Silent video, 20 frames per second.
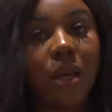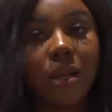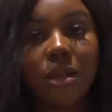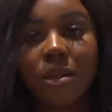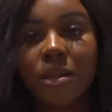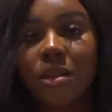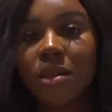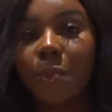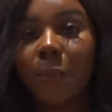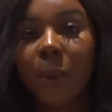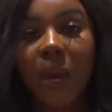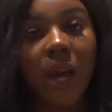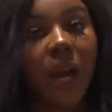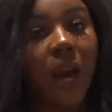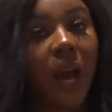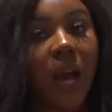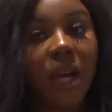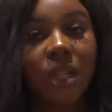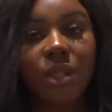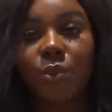spare
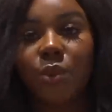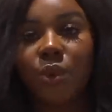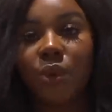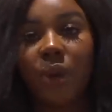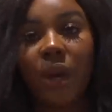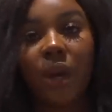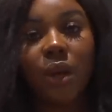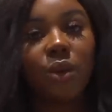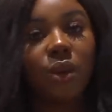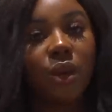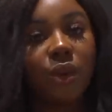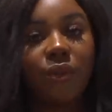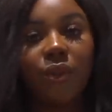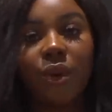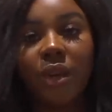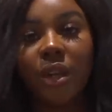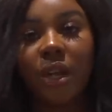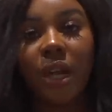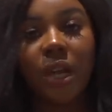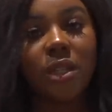cash with you and you're looking for
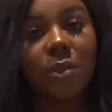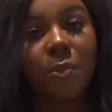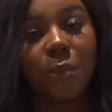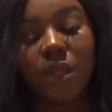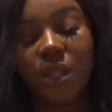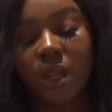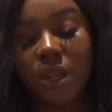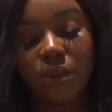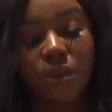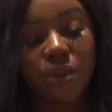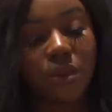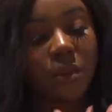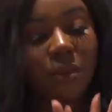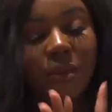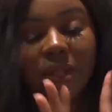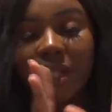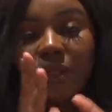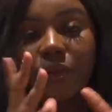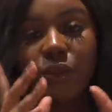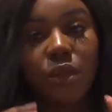a nice butter just to
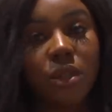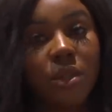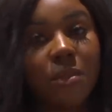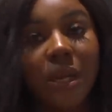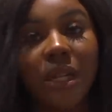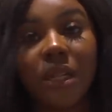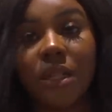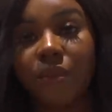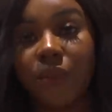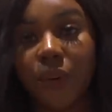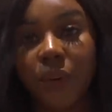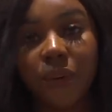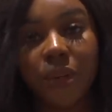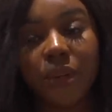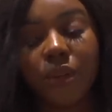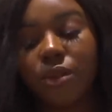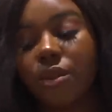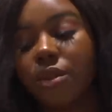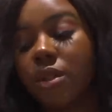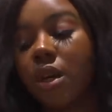leave you smelling very
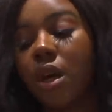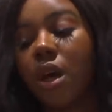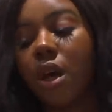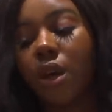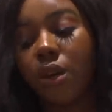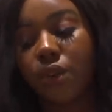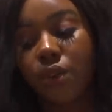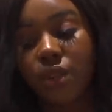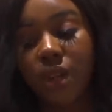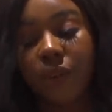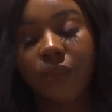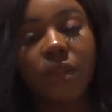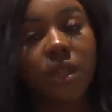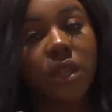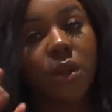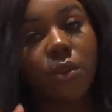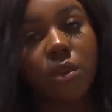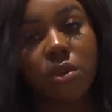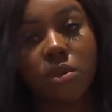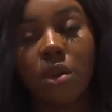good you
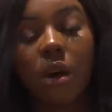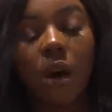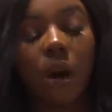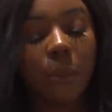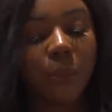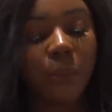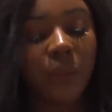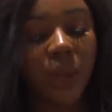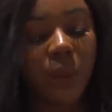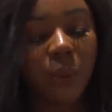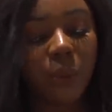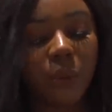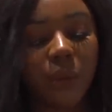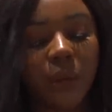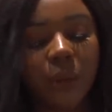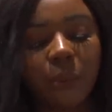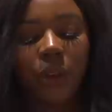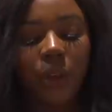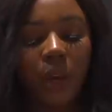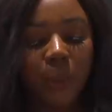definitely want to cop that
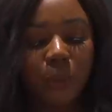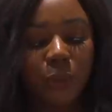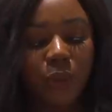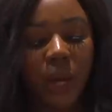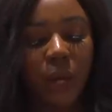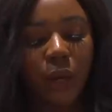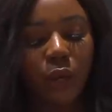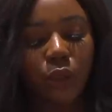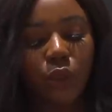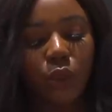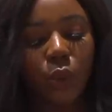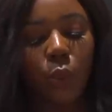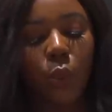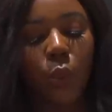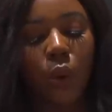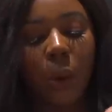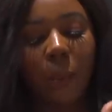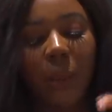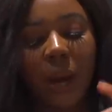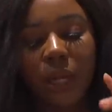one yep so i got the
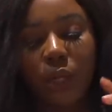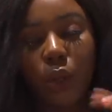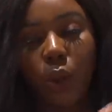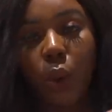warm and